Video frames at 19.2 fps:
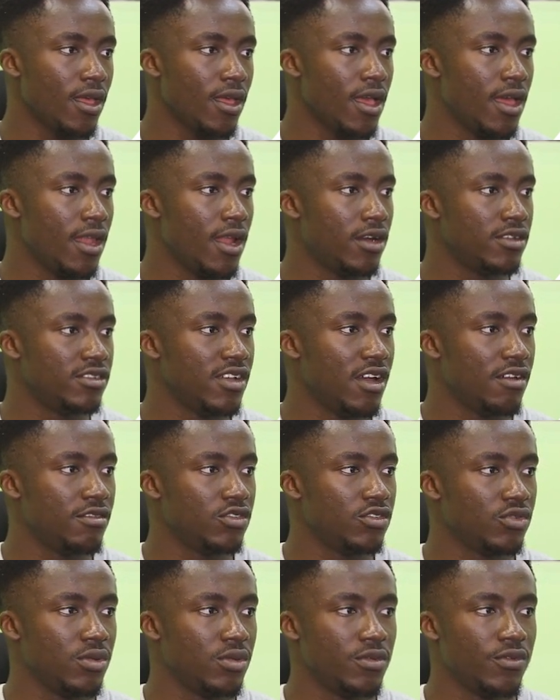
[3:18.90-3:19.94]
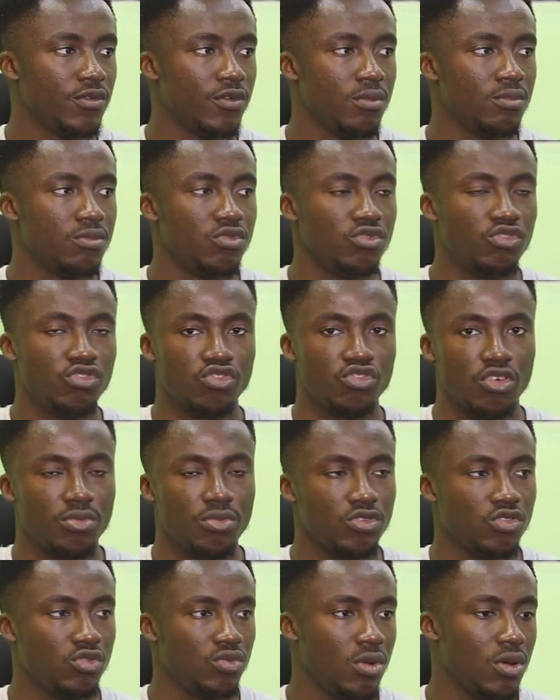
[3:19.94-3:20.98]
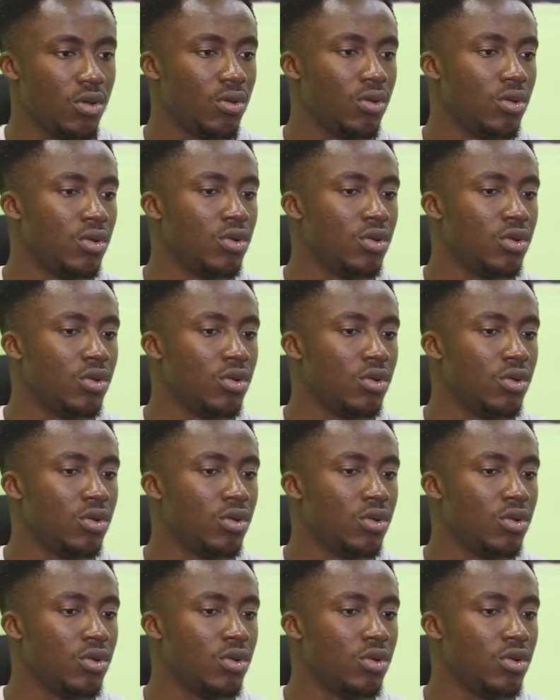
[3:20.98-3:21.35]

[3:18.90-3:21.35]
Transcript: and our JavaScript from Bootstrap as well.